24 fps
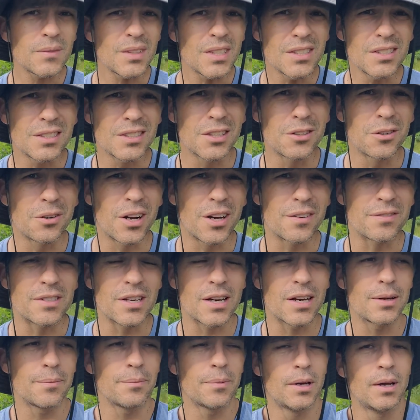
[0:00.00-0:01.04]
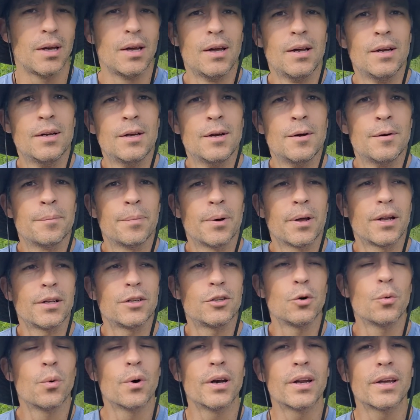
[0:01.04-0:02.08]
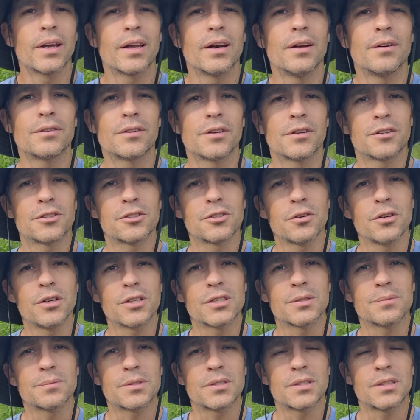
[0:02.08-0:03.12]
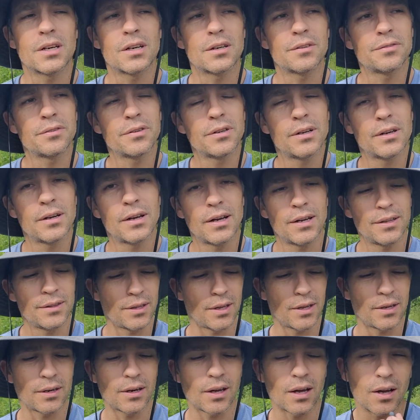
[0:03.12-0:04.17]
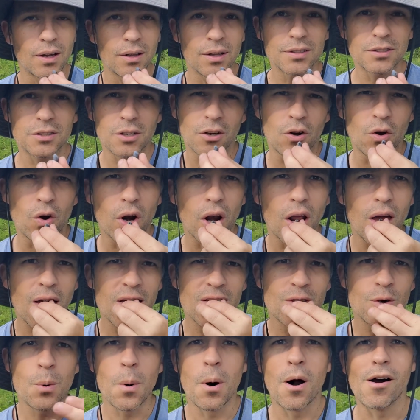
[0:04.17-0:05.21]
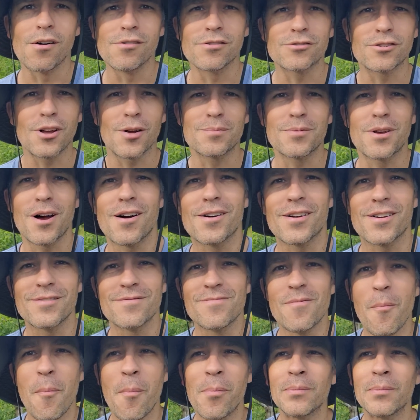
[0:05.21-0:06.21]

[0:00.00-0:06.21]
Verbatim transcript: because I don't have time. But I do want to get out there, show you some stuff, and then uh, let's go going. I'll stop talking.